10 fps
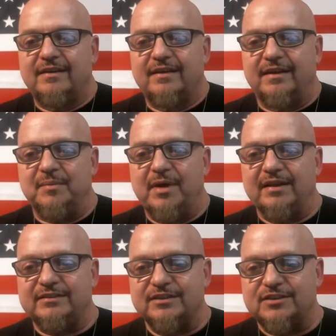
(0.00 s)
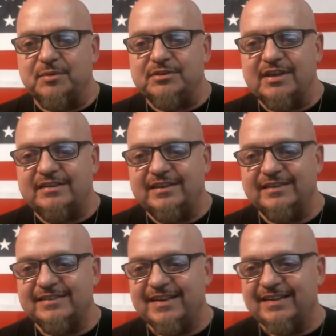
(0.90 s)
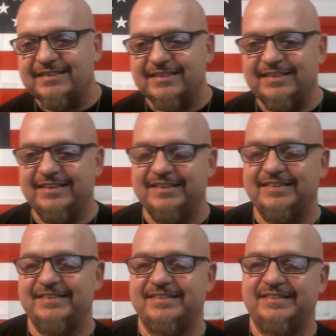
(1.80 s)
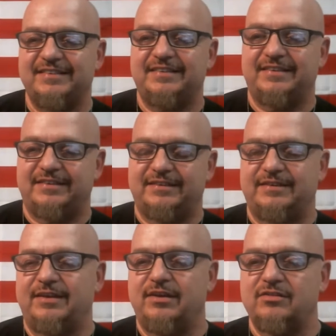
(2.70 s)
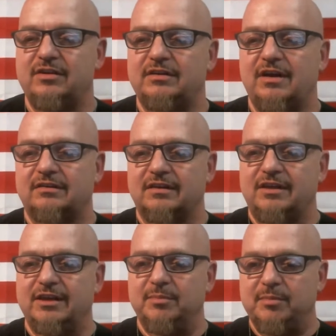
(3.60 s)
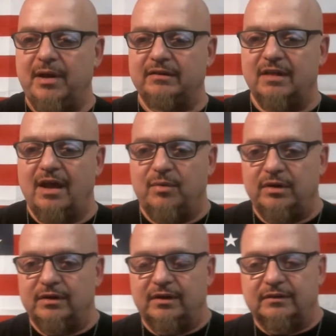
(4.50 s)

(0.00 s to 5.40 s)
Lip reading: Motley says, can we say tint yet? You guys need to talk to Kim about that one.